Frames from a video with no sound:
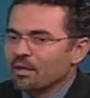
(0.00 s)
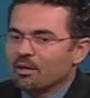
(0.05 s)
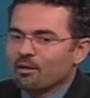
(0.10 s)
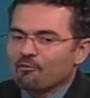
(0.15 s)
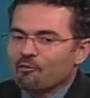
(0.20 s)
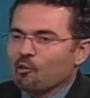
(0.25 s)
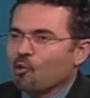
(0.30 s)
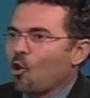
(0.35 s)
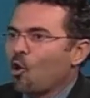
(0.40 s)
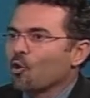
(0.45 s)

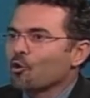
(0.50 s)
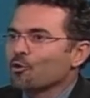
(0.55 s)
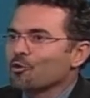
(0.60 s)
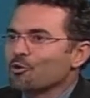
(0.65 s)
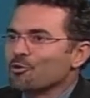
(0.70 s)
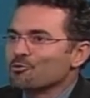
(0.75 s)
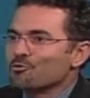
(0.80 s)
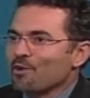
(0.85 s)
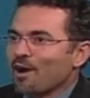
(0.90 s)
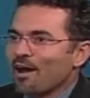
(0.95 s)
The longer
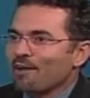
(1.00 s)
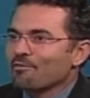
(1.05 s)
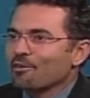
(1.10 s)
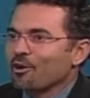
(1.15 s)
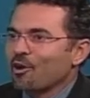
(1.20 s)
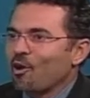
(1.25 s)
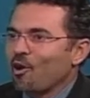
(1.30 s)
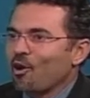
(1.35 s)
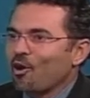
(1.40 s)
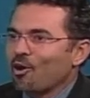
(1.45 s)
you drive the
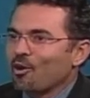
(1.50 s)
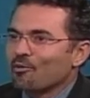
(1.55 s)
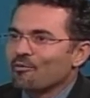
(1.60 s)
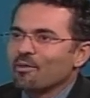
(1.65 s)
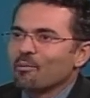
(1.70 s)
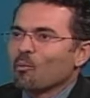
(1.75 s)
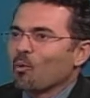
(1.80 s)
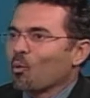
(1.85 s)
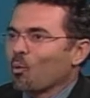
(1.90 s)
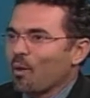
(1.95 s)
car,
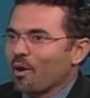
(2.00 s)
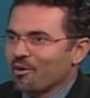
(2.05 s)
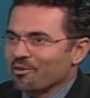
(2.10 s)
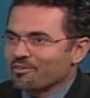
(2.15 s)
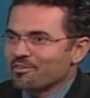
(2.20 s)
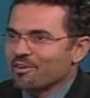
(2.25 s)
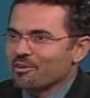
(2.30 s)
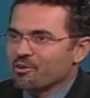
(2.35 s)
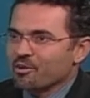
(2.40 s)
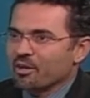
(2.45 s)
the more wear and
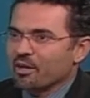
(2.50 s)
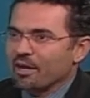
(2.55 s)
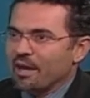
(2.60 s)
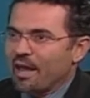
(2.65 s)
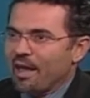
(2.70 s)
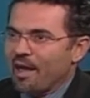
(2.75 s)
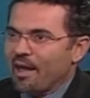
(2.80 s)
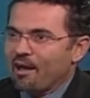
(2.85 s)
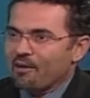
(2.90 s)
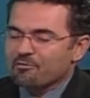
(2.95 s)
tear you're going to
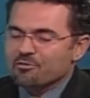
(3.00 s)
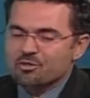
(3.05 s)
have.